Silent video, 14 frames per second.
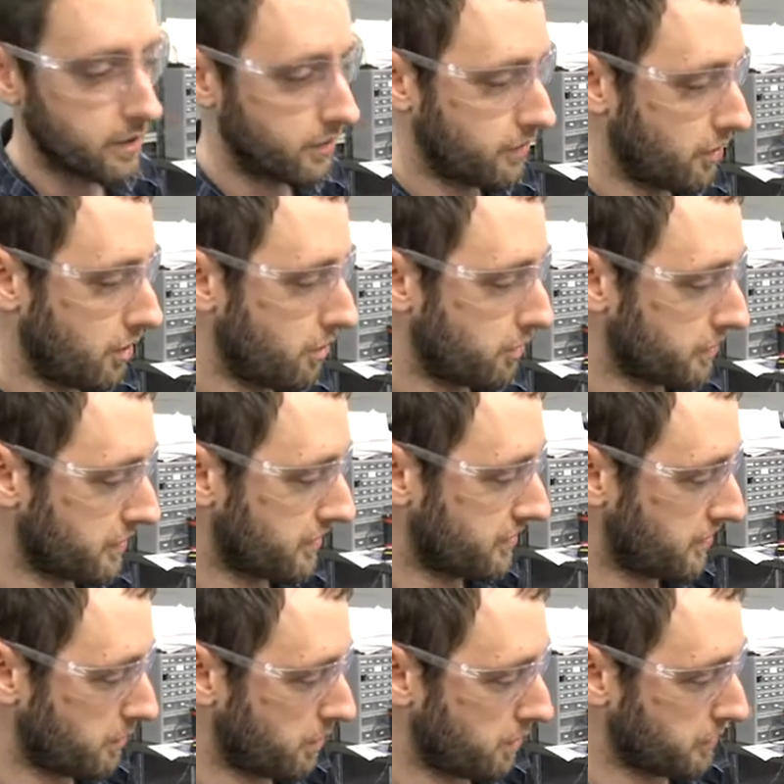So we're going to
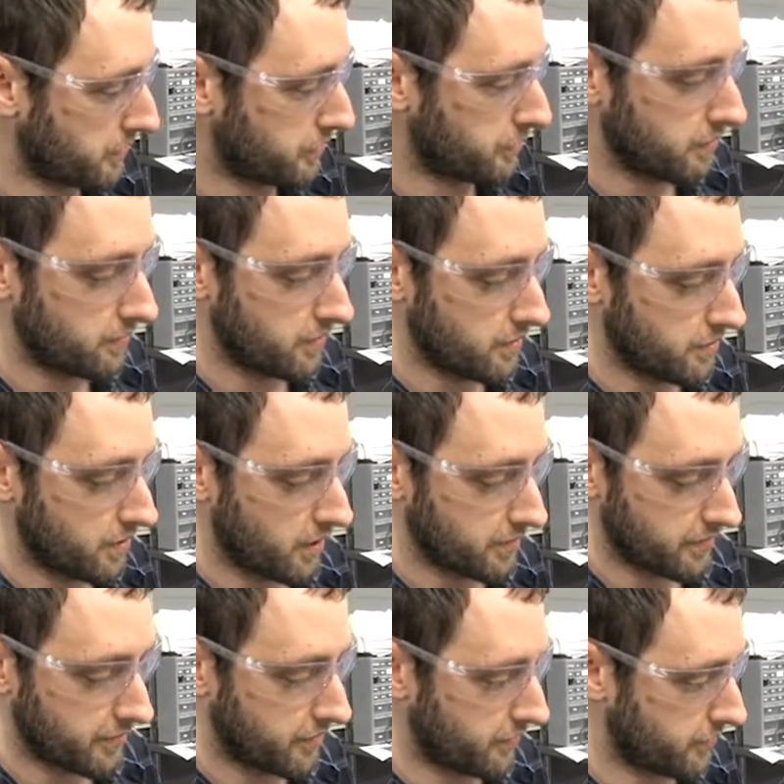see what we can do with an
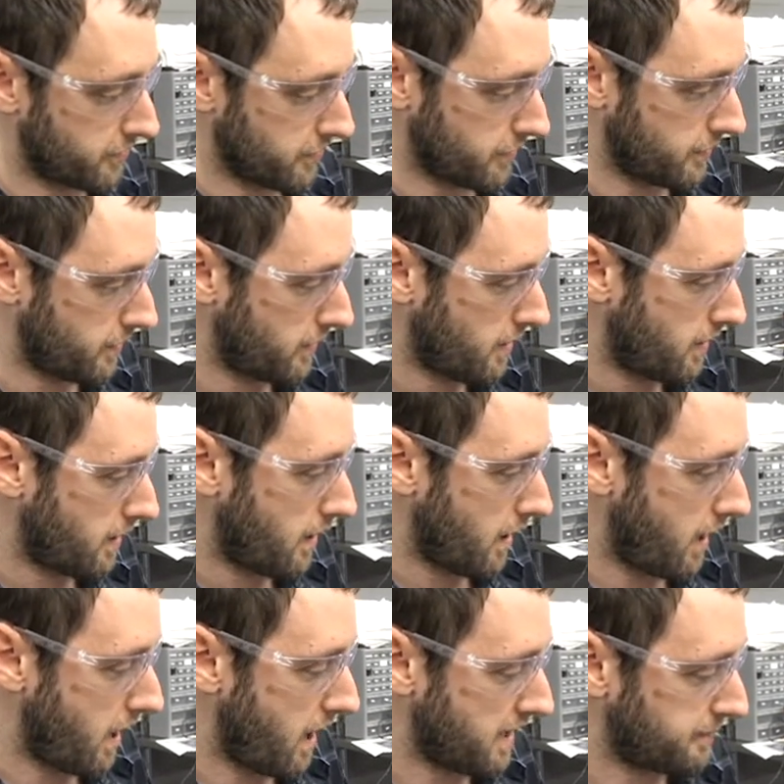inductive sensor.
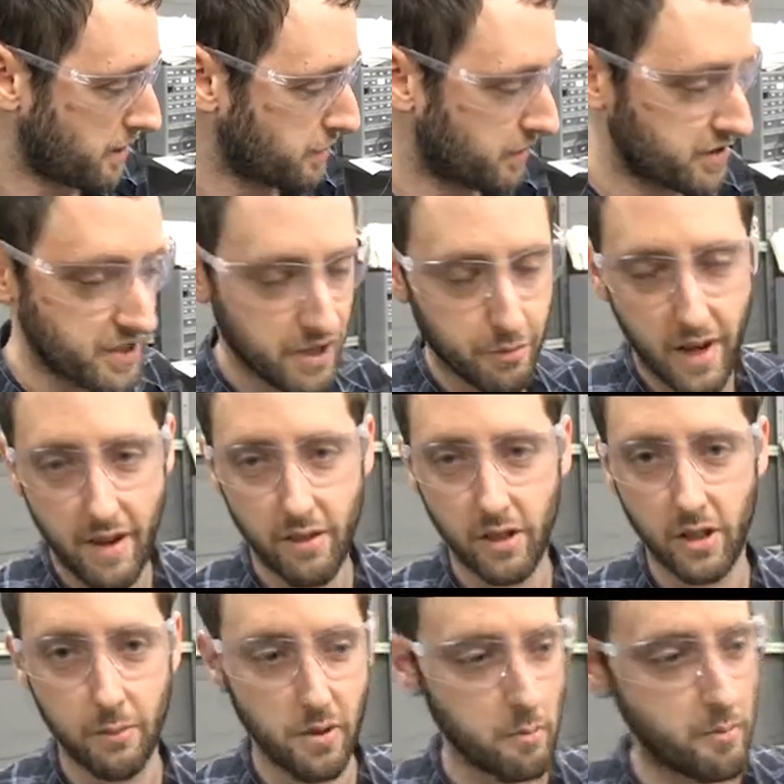Especially since we have an aluminum